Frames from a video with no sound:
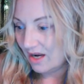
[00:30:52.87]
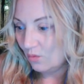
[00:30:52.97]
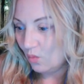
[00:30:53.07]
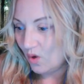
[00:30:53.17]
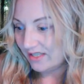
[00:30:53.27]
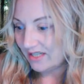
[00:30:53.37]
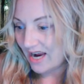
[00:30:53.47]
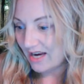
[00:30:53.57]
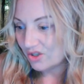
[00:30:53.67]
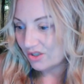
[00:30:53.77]
And what it
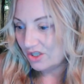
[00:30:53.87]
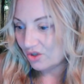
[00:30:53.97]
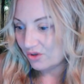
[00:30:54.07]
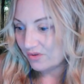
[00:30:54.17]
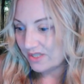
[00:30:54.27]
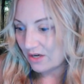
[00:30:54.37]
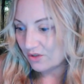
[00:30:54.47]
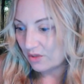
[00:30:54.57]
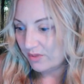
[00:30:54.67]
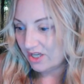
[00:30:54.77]
actually turns
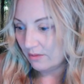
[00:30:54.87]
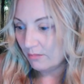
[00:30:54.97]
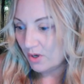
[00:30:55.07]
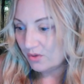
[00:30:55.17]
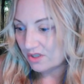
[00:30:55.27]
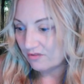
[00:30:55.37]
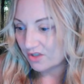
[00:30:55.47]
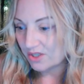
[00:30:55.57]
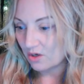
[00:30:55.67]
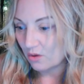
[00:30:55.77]
out to be, most of
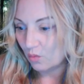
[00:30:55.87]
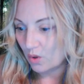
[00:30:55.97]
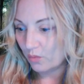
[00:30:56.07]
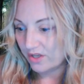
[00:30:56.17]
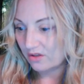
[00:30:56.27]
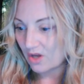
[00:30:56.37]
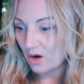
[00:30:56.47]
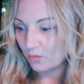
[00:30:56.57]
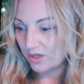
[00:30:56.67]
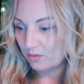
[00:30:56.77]
us aren't what we
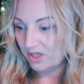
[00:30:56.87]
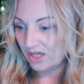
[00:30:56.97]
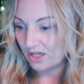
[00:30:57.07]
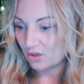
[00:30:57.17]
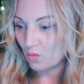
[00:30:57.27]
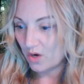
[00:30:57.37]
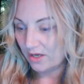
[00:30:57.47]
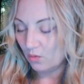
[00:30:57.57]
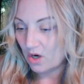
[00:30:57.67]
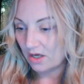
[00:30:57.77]
thought we'd be at
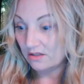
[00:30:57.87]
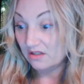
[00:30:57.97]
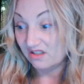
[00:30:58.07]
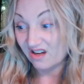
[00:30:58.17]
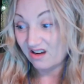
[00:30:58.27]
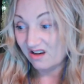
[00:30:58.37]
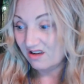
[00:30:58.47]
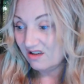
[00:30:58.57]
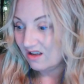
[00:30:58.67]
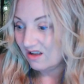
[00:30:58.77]
21.
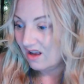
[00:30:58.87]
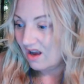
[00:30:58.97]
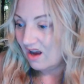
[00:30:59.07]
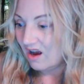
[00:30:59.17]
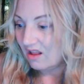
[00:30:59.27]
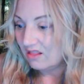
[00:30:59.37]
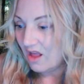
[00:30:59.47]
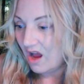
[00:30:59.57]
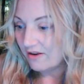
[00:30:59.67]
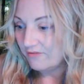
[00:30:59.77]
Duh. A
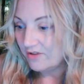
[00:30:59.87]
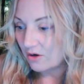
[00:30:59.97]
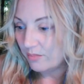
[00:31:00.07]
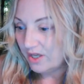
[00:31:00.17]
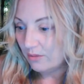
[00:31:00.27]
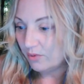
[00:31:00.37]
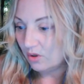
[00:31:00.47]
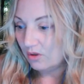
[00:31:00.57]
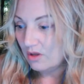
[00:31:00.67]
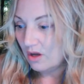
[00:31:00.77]
lot of young
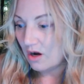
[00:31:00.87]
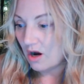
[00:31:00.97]
people